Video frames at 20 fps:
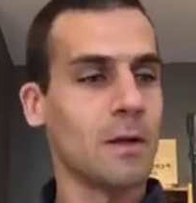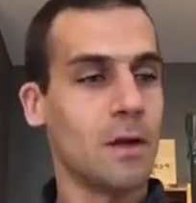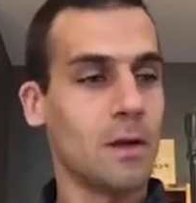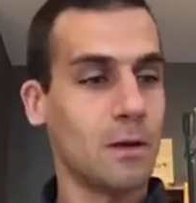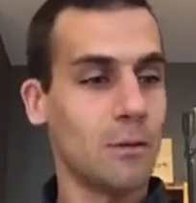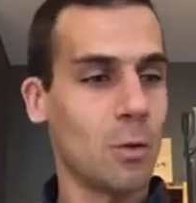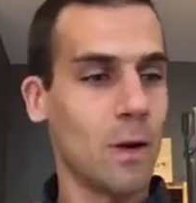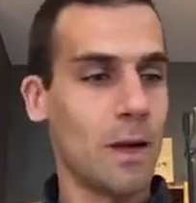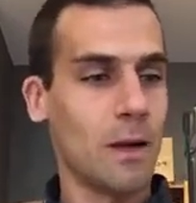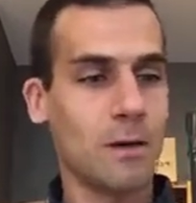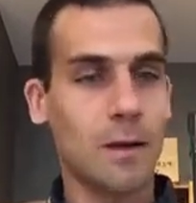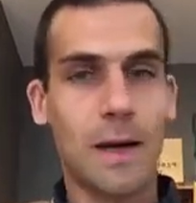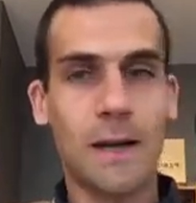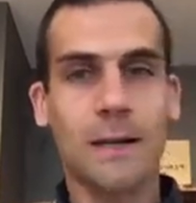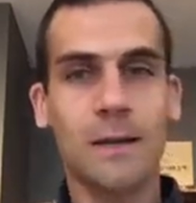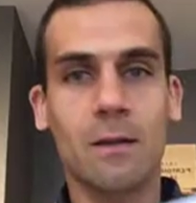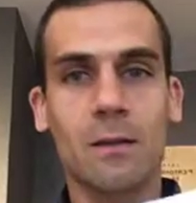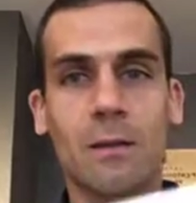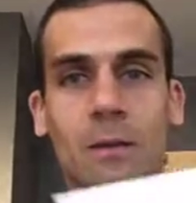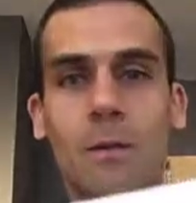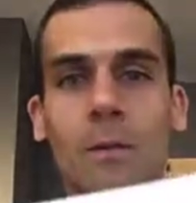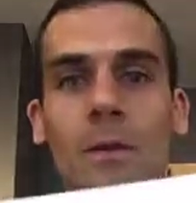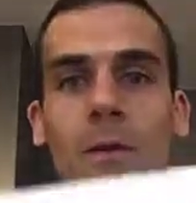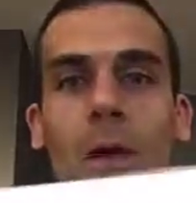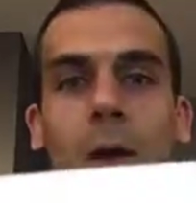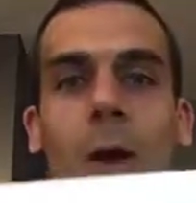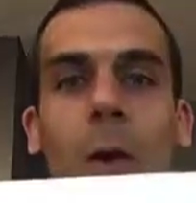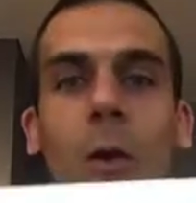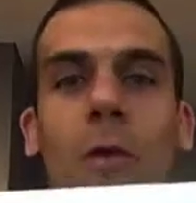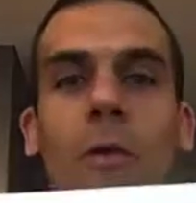I can
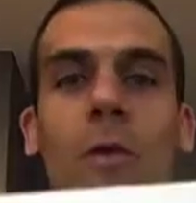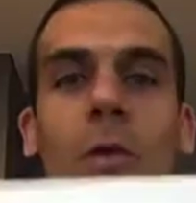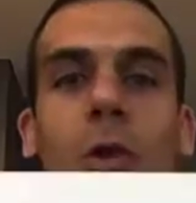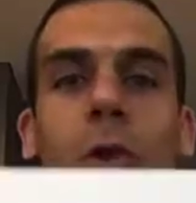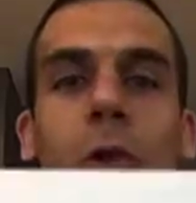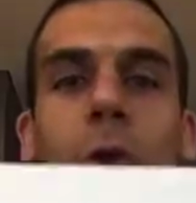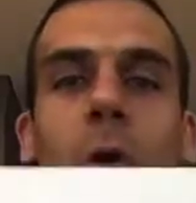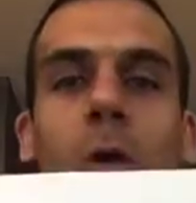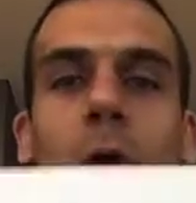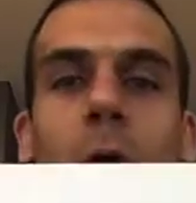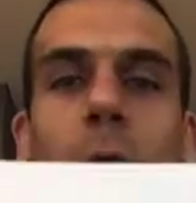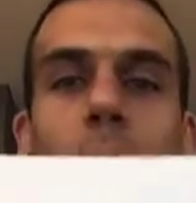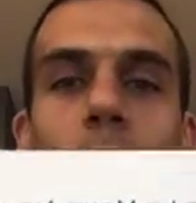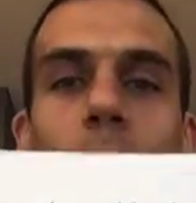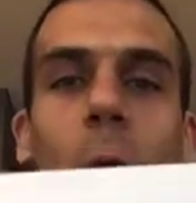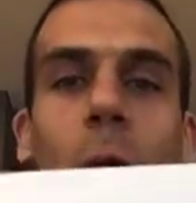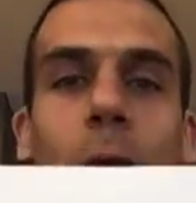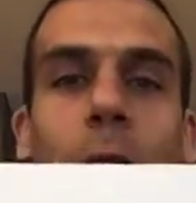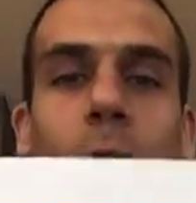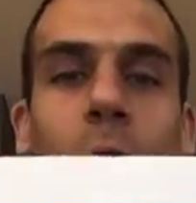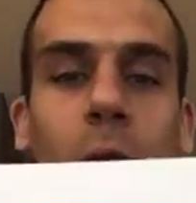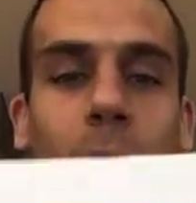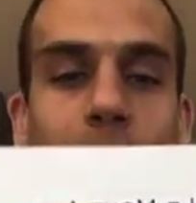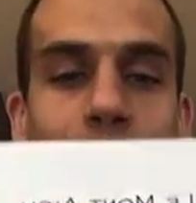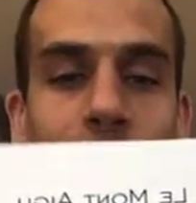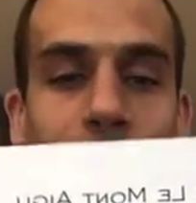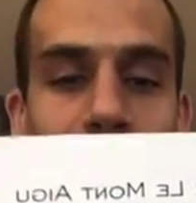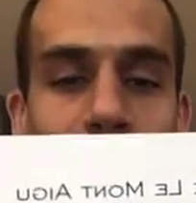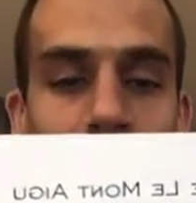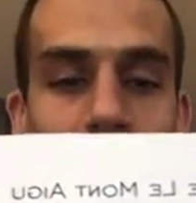also show what we
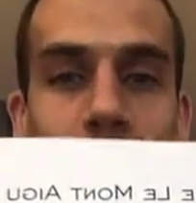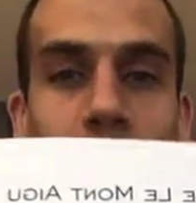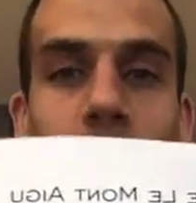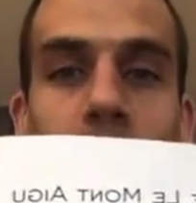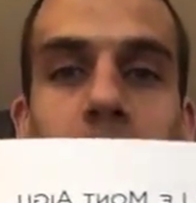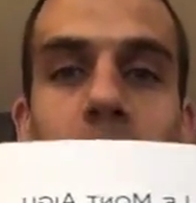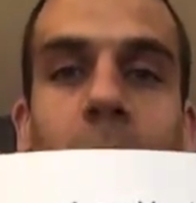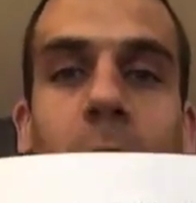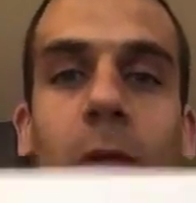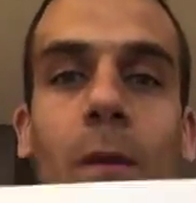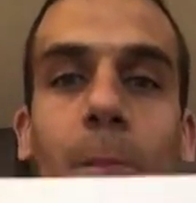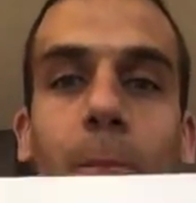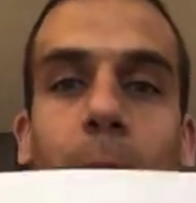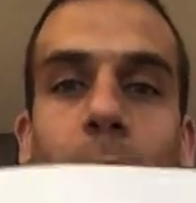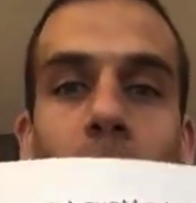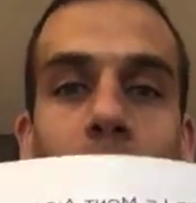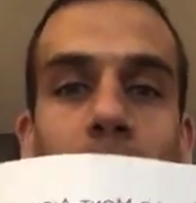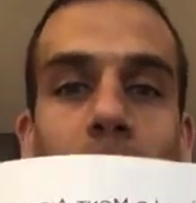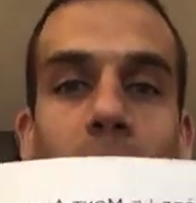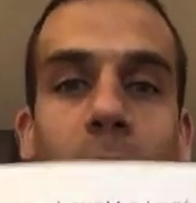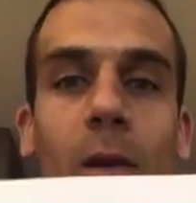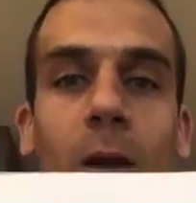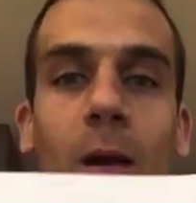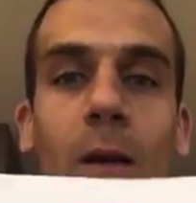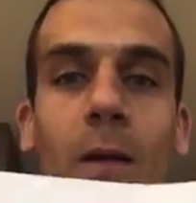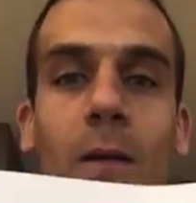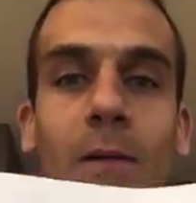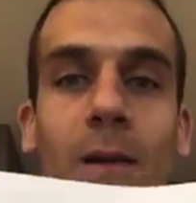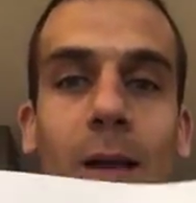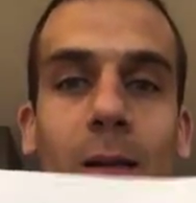found in the plot.
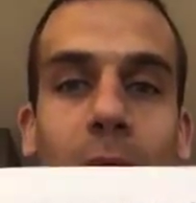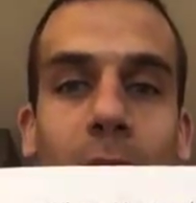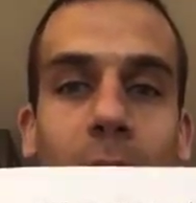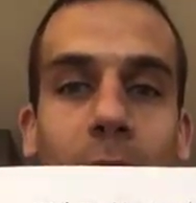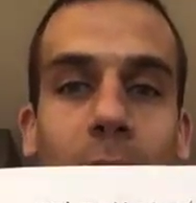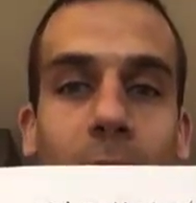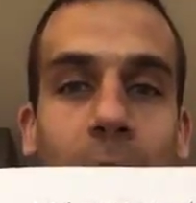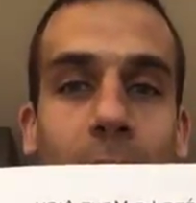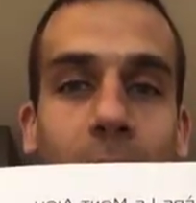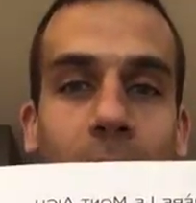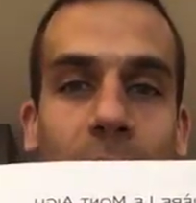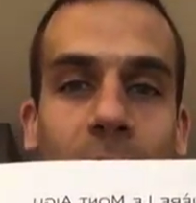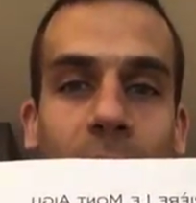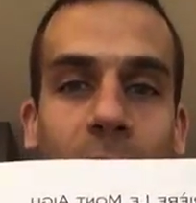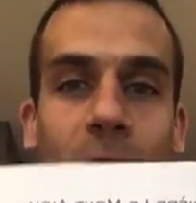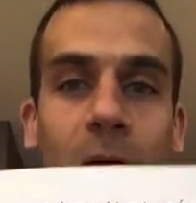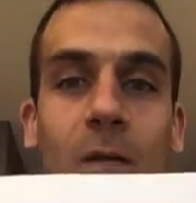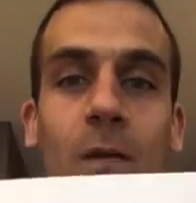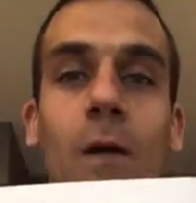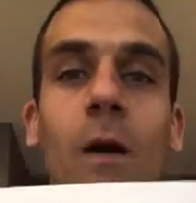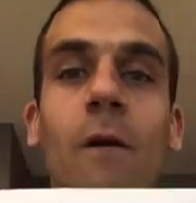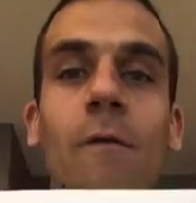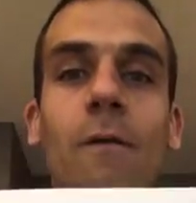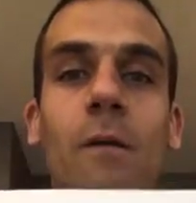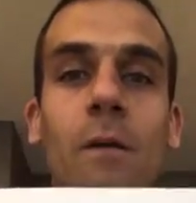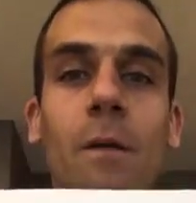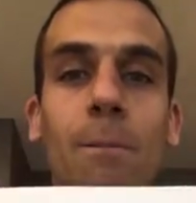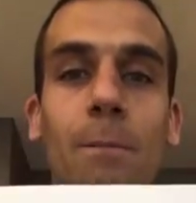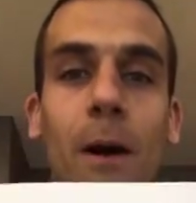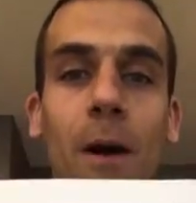That's an analysis of
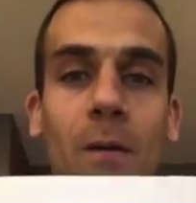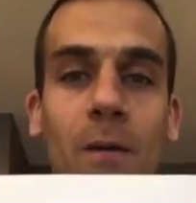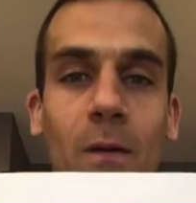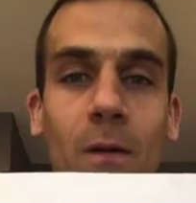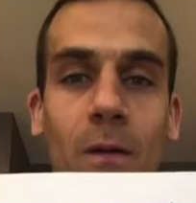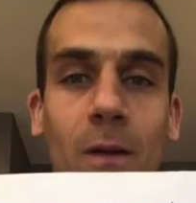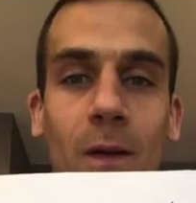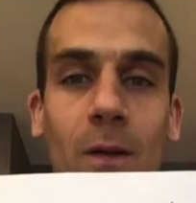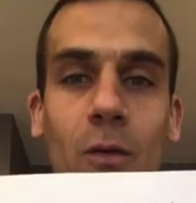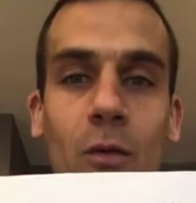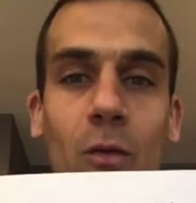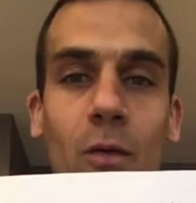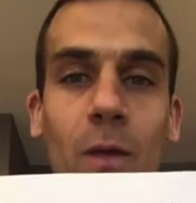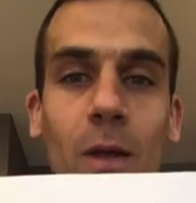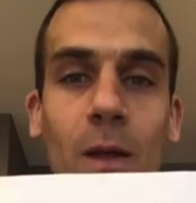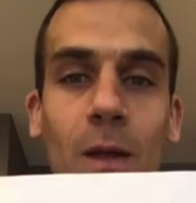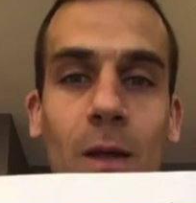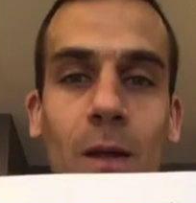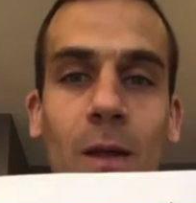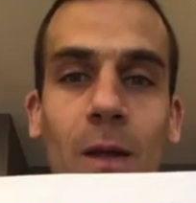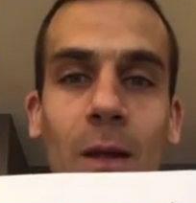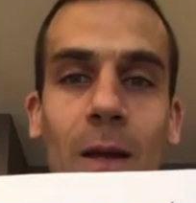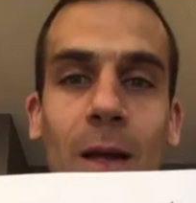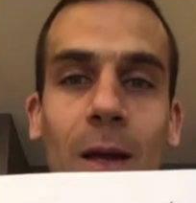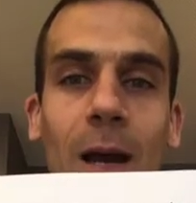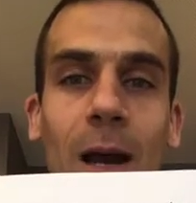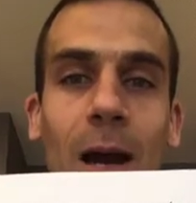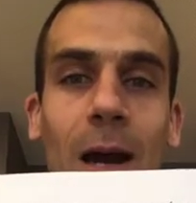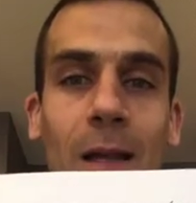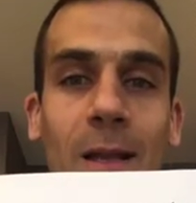the parcel that we
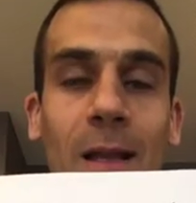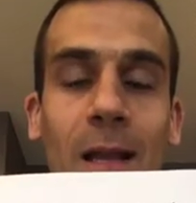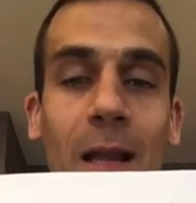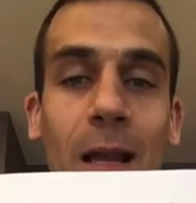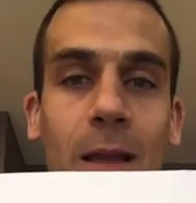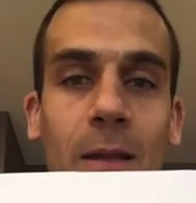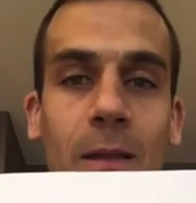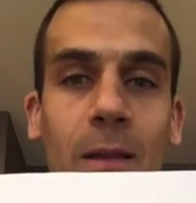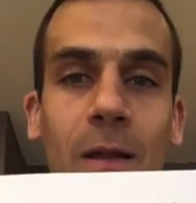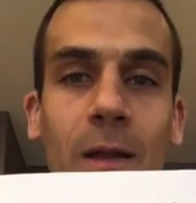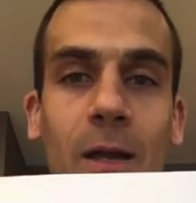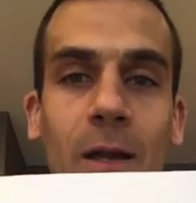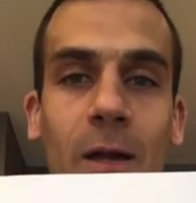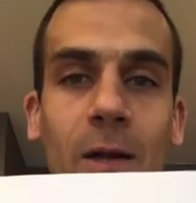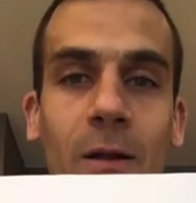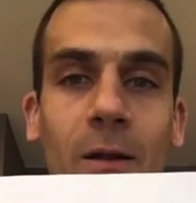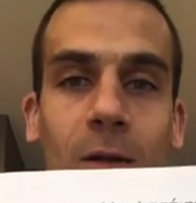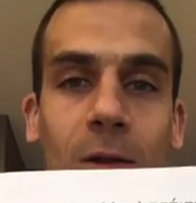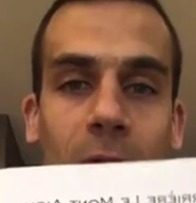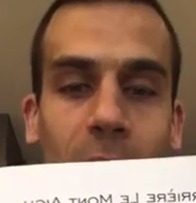had last year,